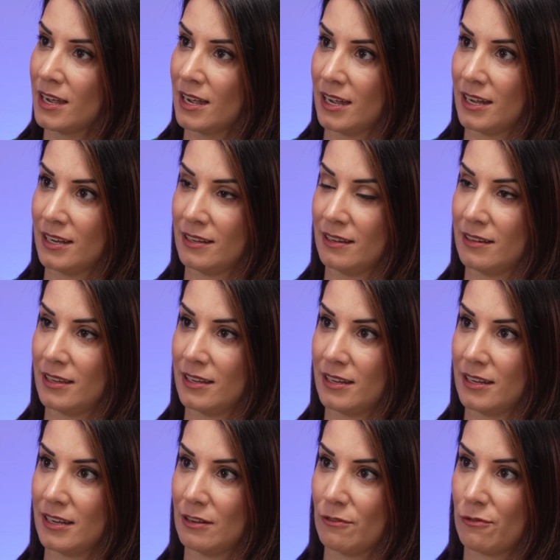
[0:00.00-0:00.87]
in
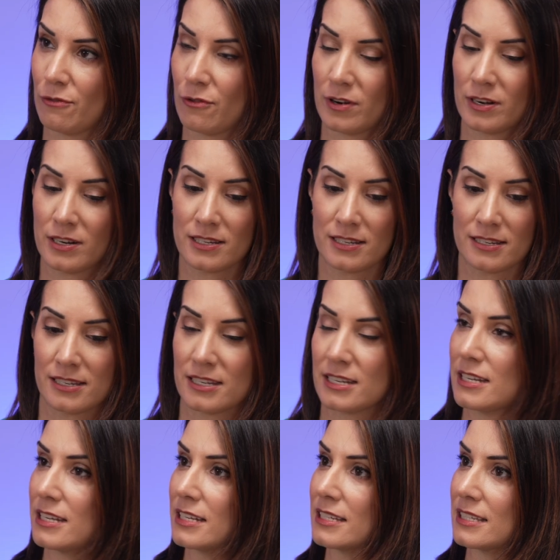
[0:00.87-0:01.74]
the first
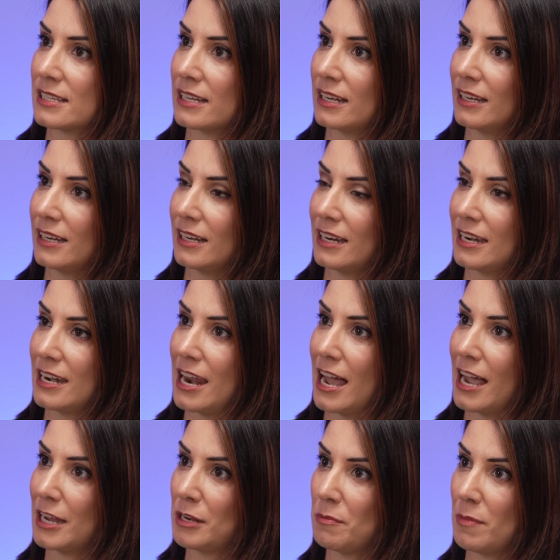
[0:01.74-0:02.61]

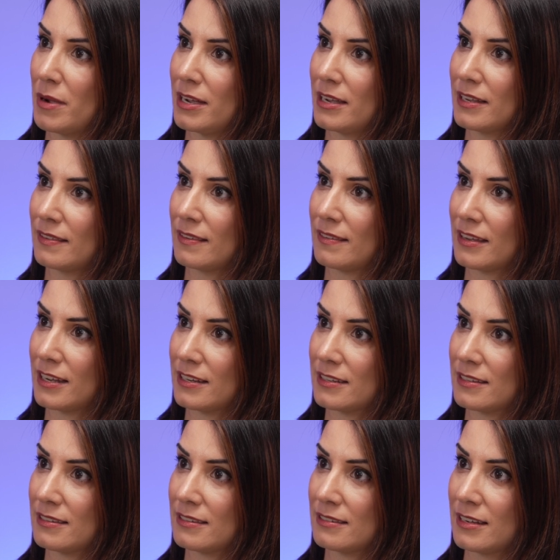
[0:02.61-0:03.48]
6-9 months,
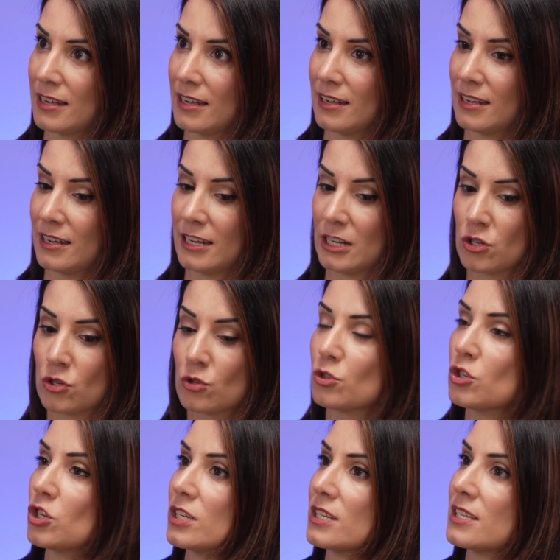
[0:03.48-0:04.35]
as it
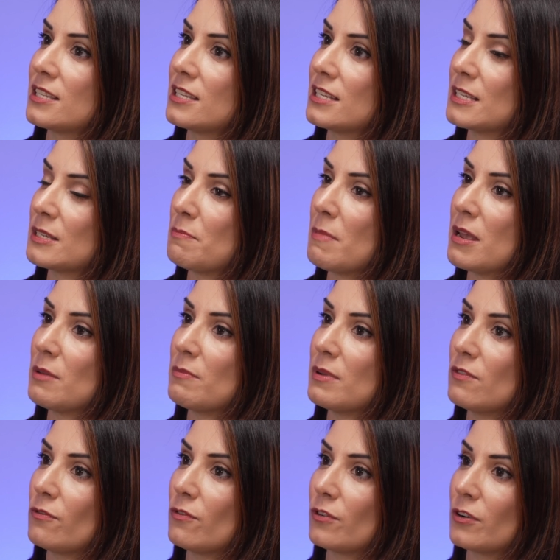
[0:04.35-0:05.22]
suggests these may
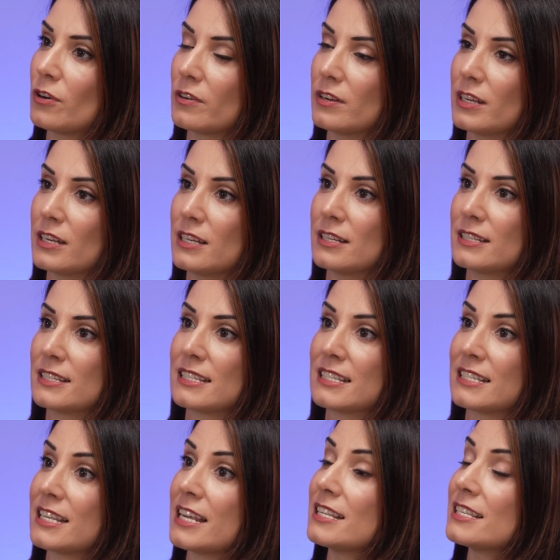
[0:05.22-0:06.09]
be very
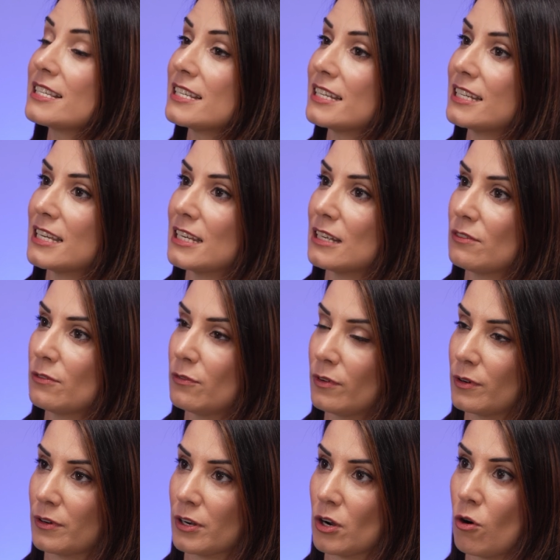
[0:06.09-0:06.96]
sensitive,
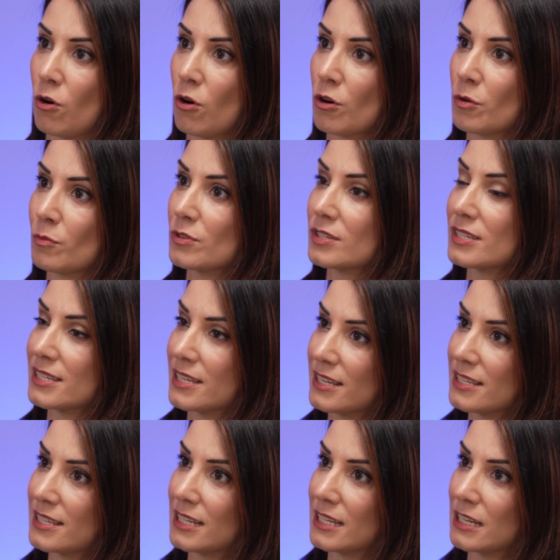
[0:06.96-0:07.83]
very
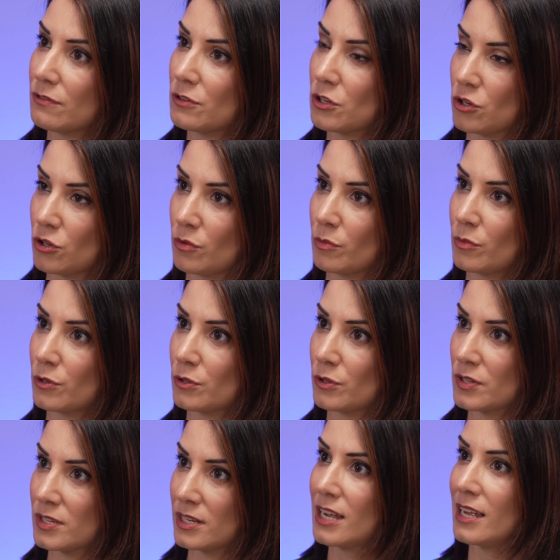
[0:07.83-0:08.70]
hormone-sensitive
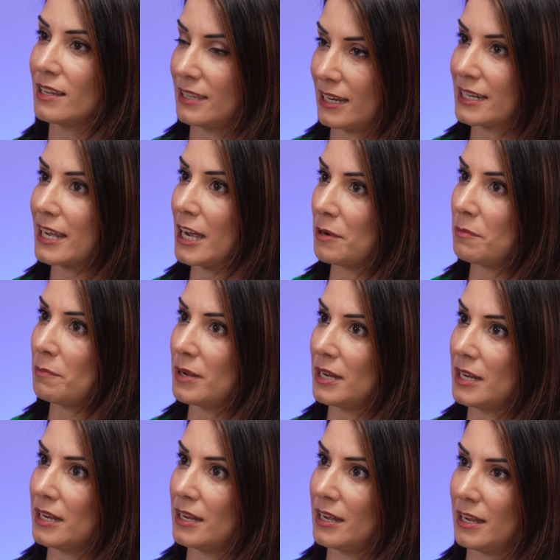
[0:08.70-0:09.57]
tumors that can
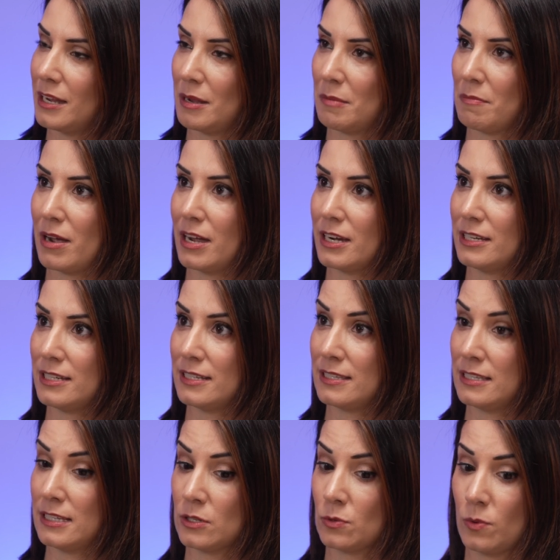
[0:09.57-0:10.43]
be
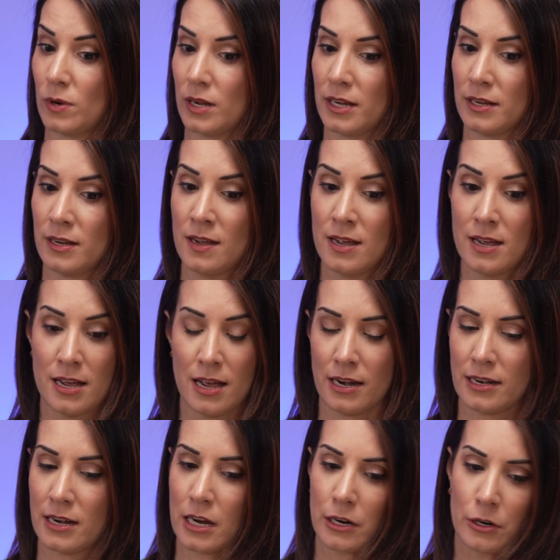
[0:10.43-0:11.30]
managed this way.
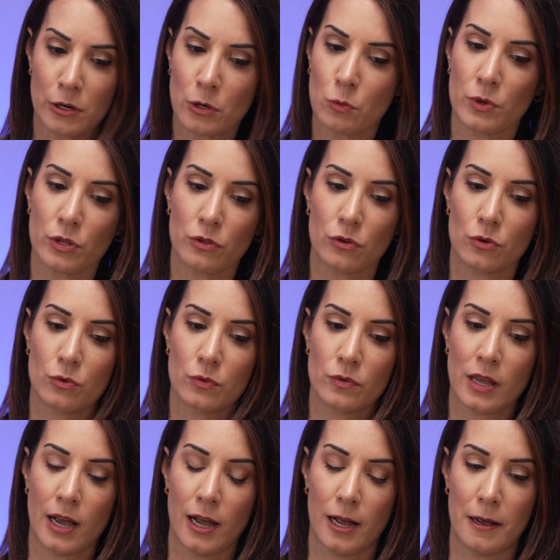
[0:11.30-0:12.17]
And I agree with
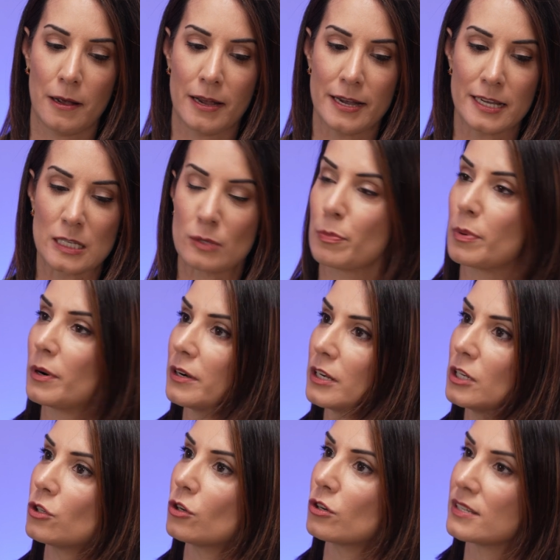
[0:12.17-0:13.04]
you,
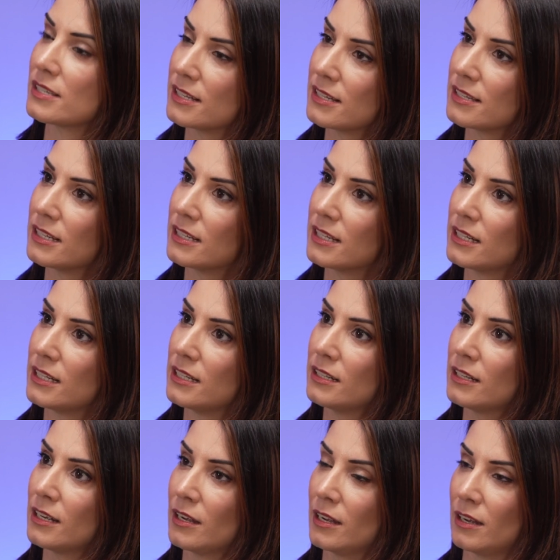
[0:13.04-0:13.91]
sparing
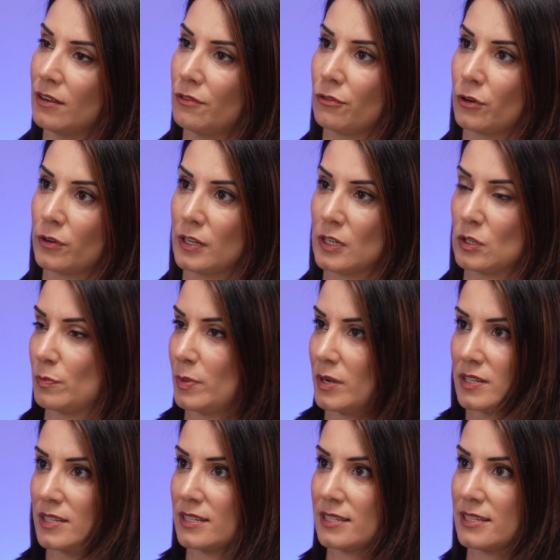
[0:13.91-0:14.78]
toxicity for these
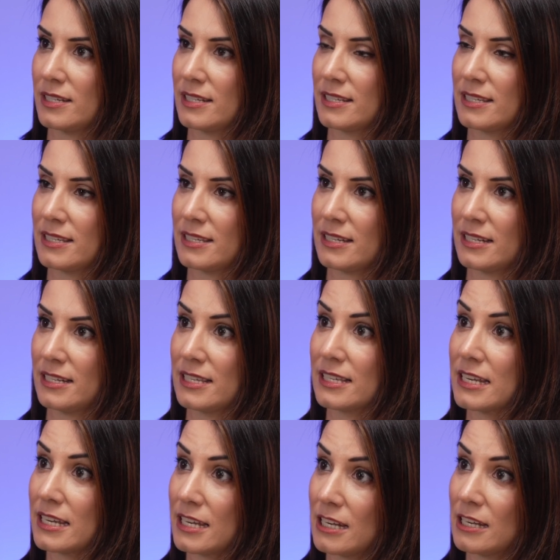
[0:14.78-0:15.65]
patients is
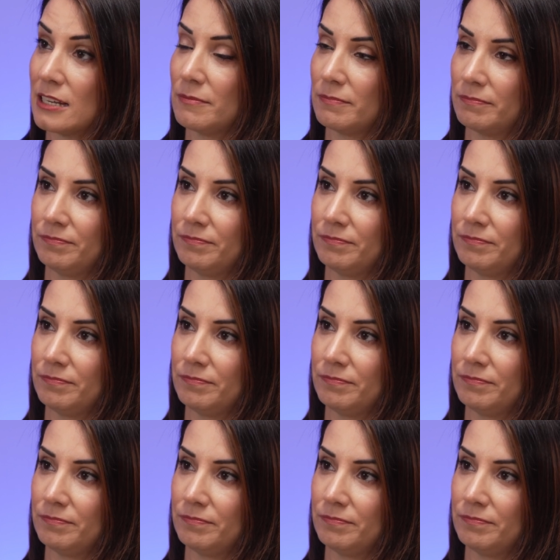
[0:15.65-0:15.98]
key.